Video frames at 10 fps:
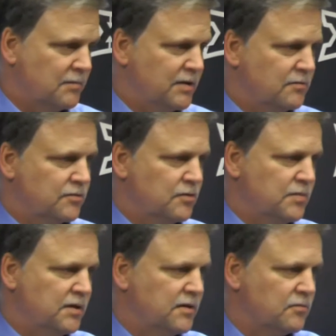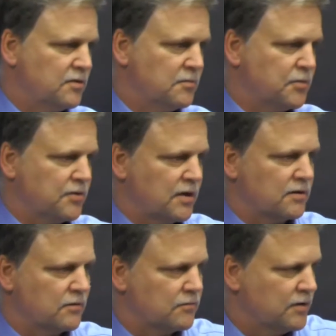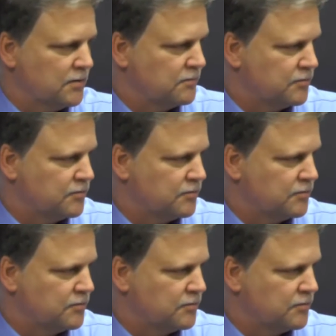I mean, there was nobody there really protecting the rim.